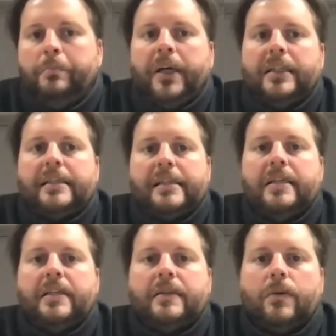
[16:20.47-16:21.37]
But
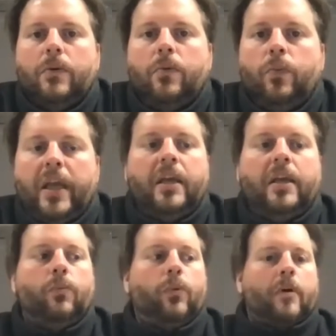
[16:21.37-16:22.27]
since we
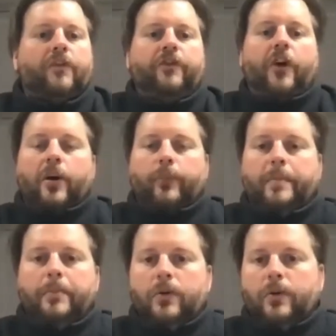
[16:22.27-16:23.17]
were far
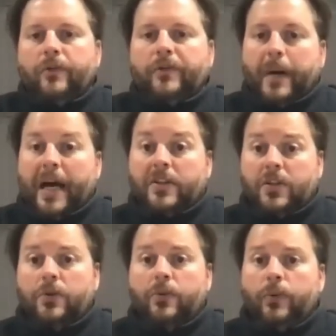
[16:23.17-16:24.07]
removed by
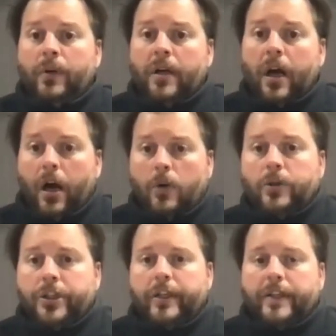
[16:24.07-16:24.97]
two
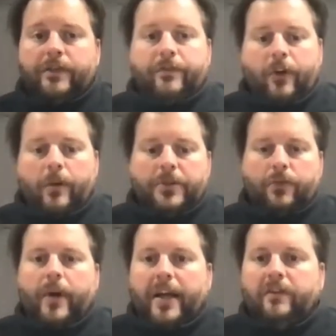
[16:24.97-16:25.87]
oceans from
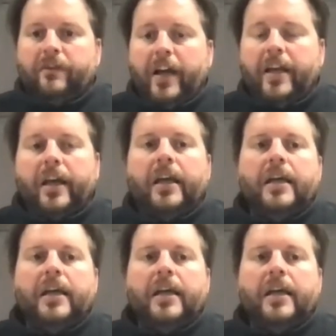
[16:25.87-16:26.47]
direct fighting,